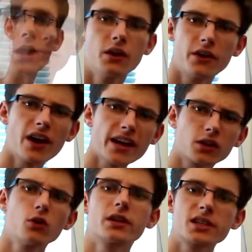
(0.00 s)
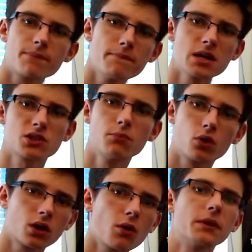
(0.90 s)
Now air cooling is much more
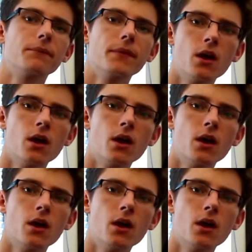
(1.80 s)
common,